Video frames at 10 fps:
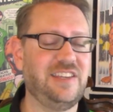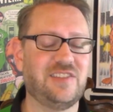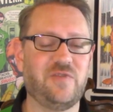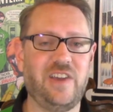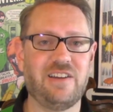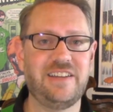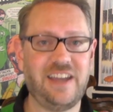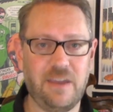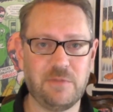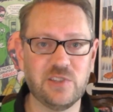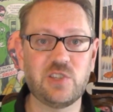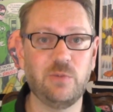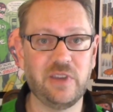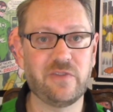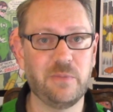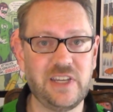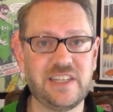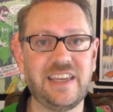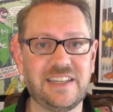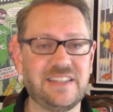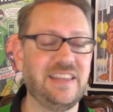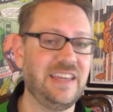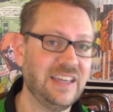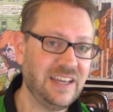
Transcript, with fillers: It's very time consuming for me to get to the